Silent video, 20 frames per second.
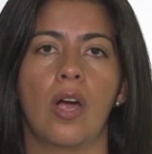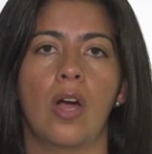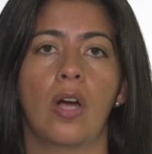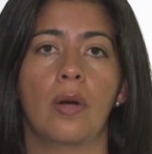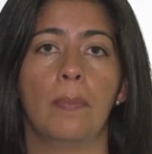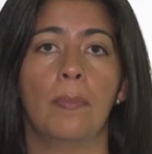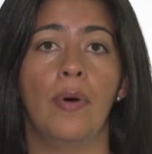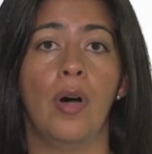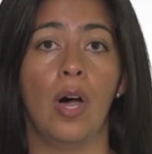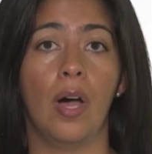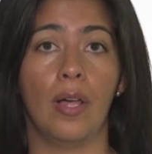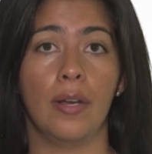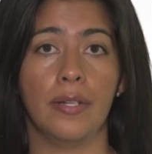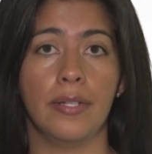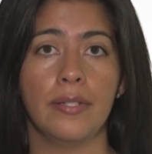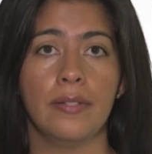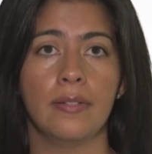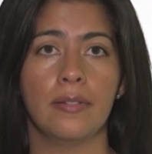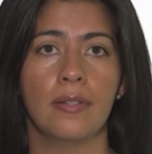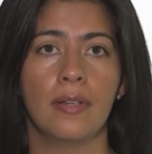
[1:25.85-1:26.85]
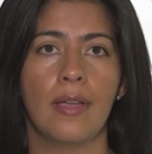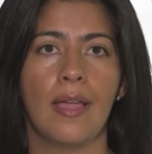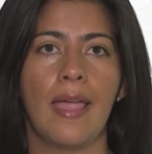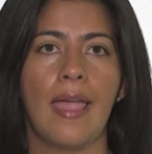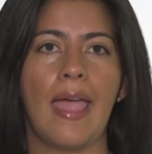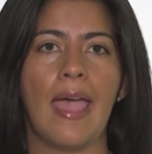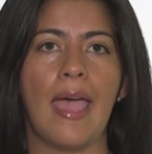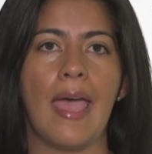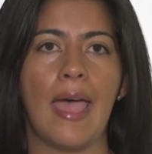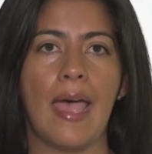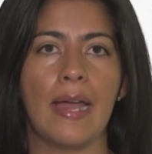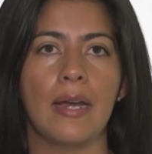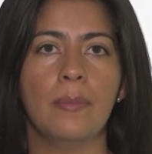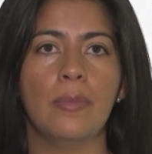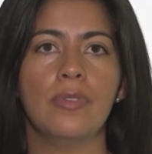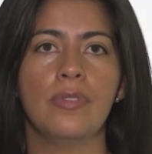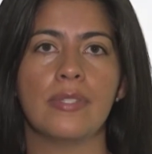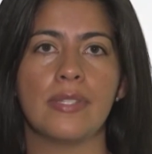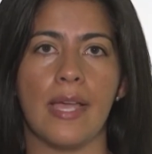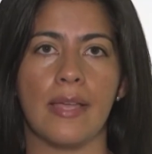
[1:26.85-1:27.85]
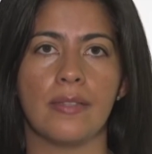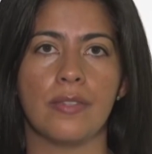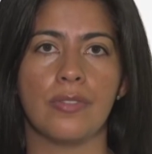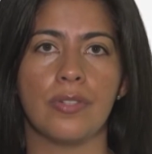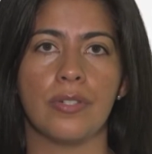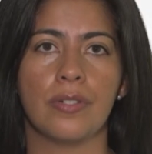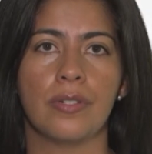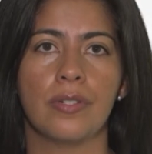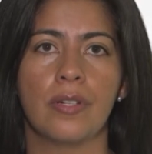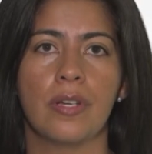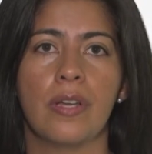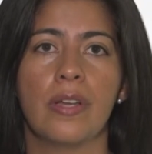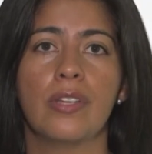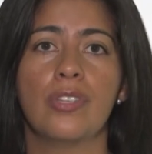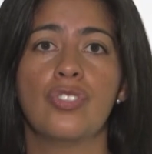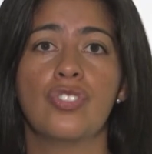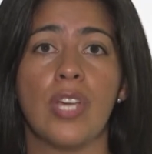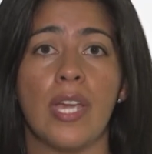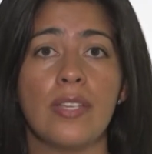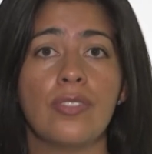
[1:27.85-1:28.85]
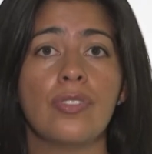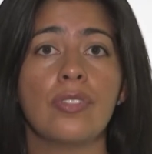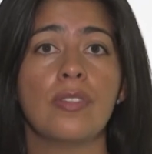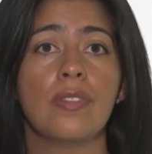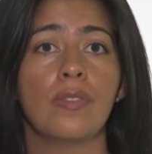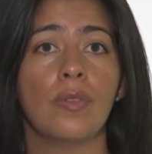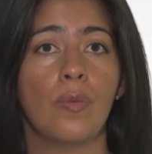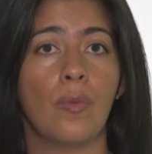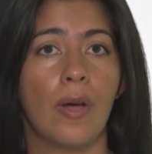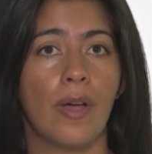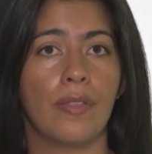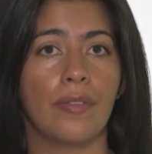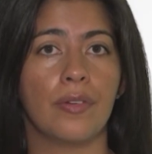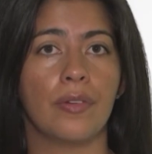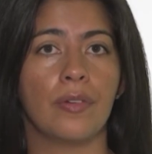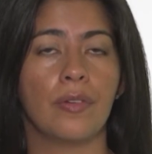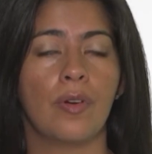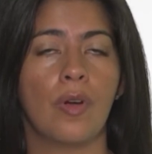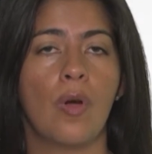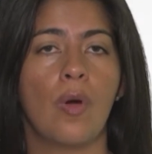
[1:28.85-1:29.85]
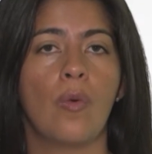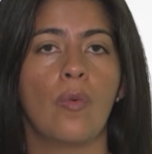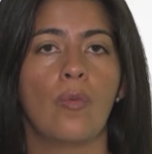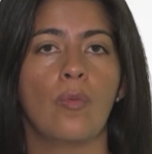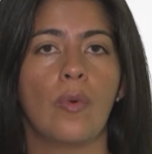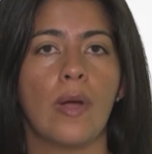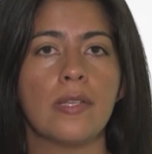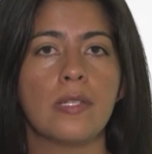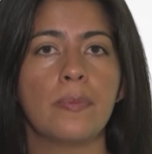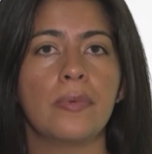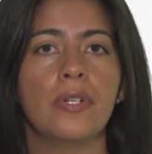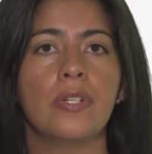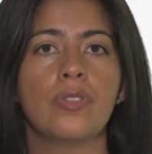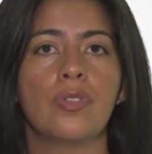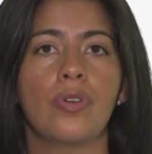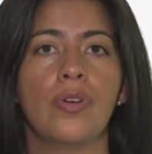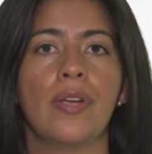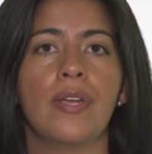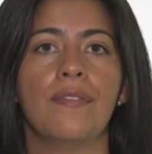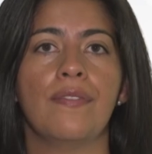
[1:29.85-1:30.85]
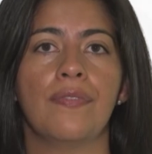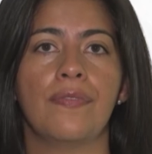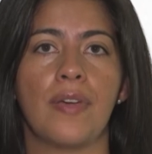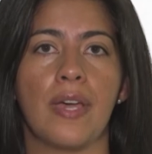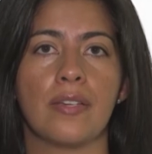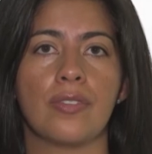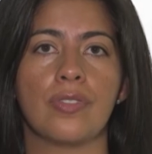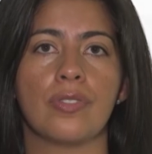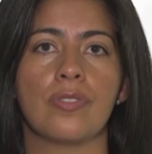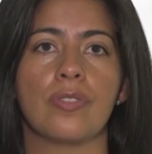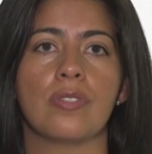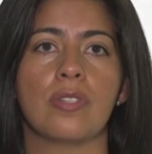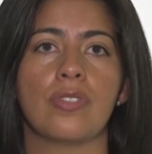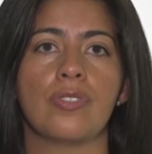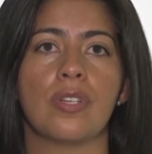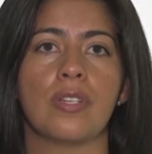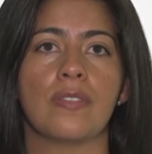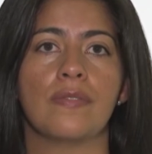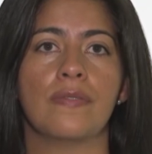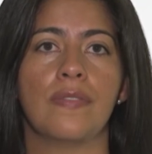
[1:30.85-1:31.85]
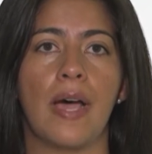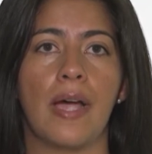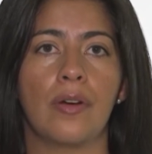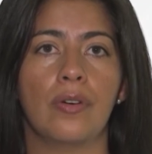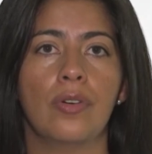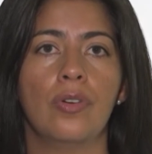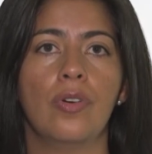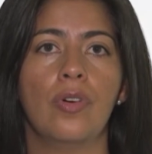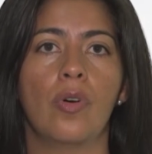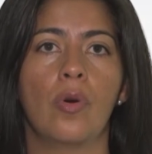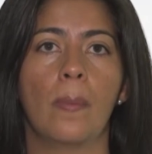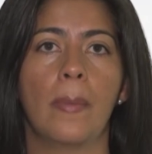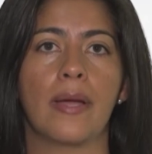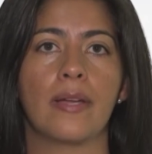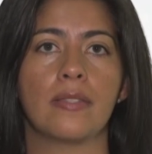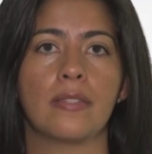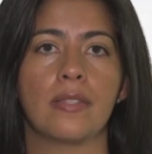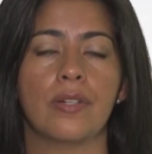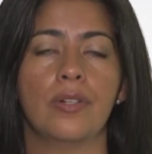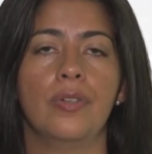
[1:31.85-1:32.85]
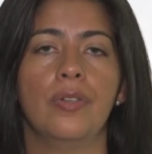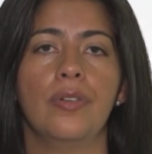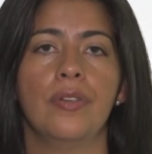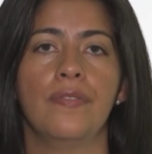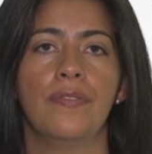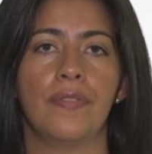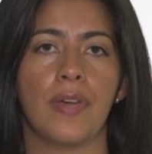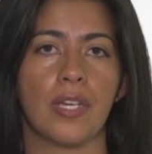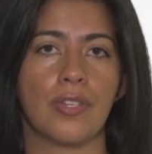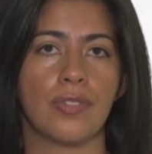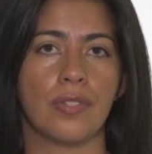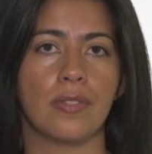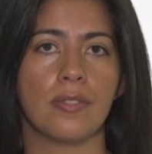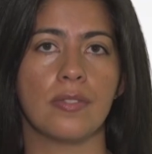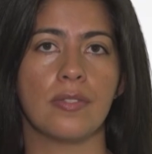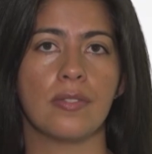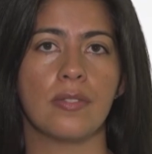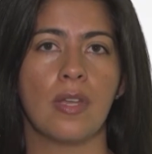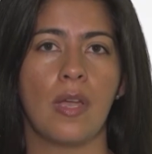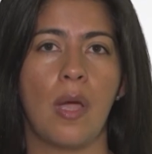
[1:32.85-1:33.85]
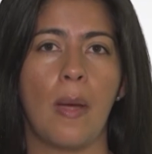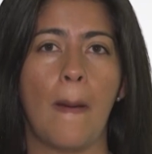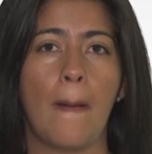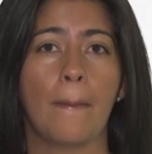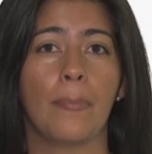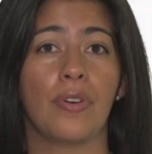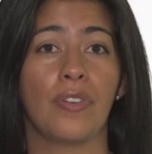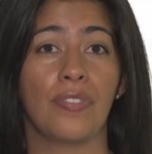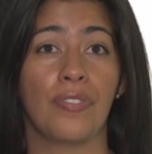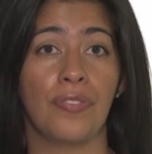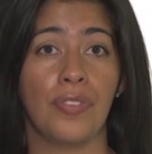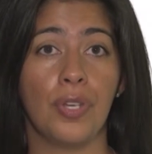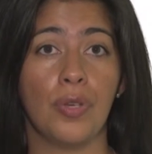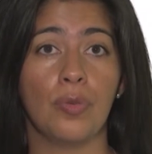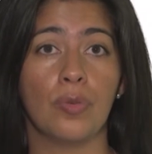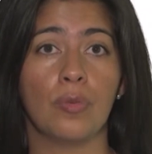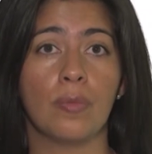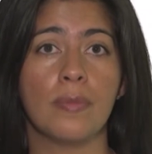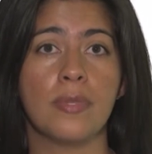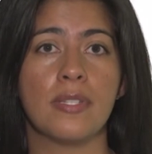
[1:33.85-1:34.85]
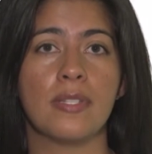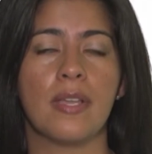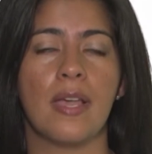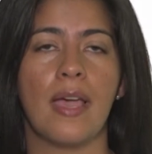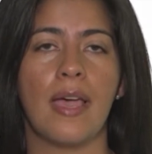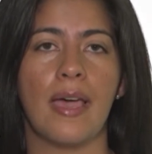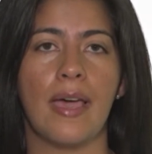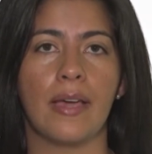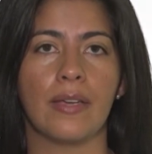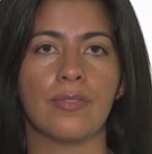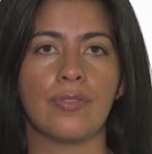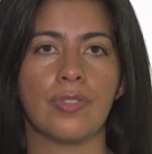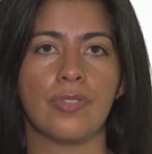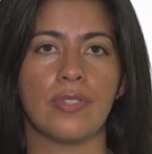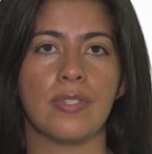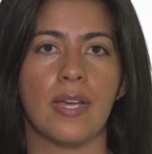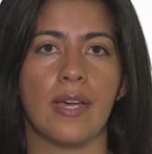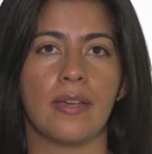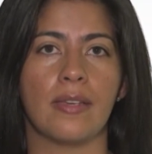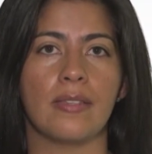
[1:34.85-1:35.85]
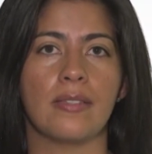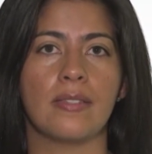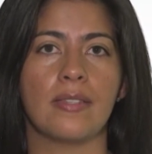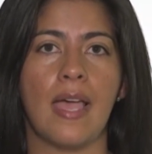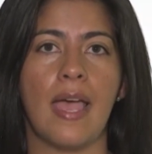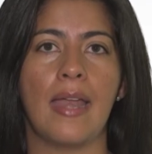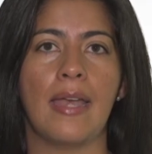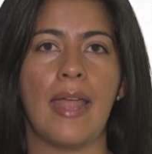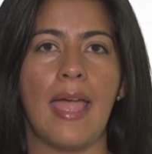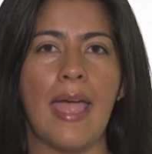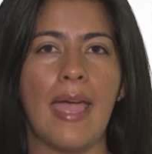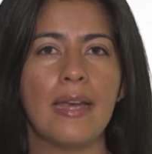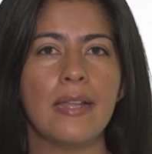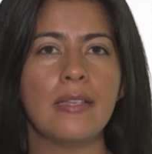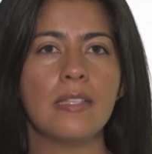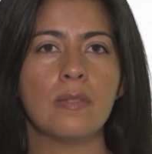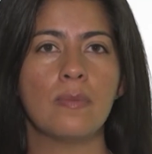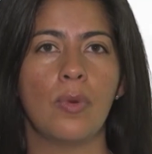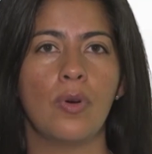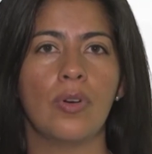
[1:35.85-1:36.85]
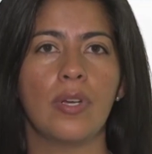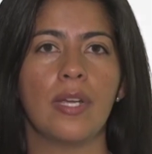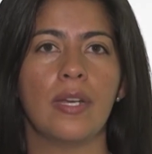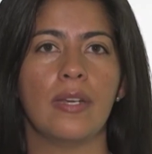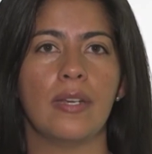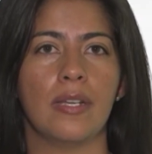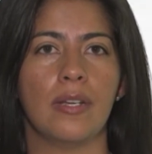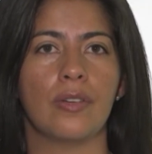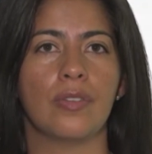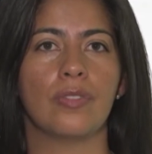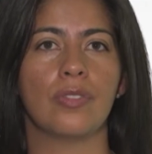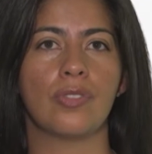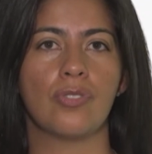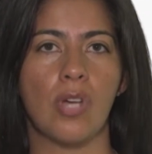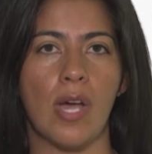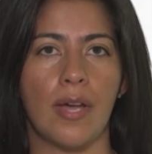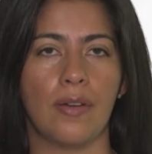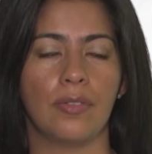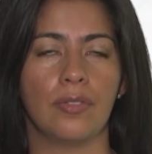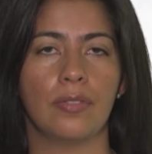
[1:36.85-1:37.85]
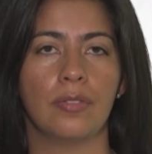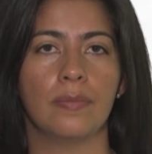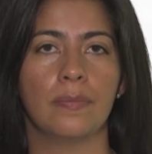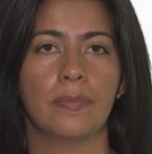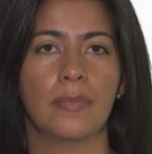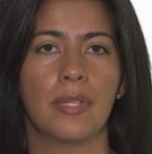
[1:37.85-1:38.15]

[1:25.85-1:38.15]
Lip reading: are pollen, animal dander, changes in the weather, respiratory infections such as viral or bacterial infections, perfumes, exercise, and any smoking near the child.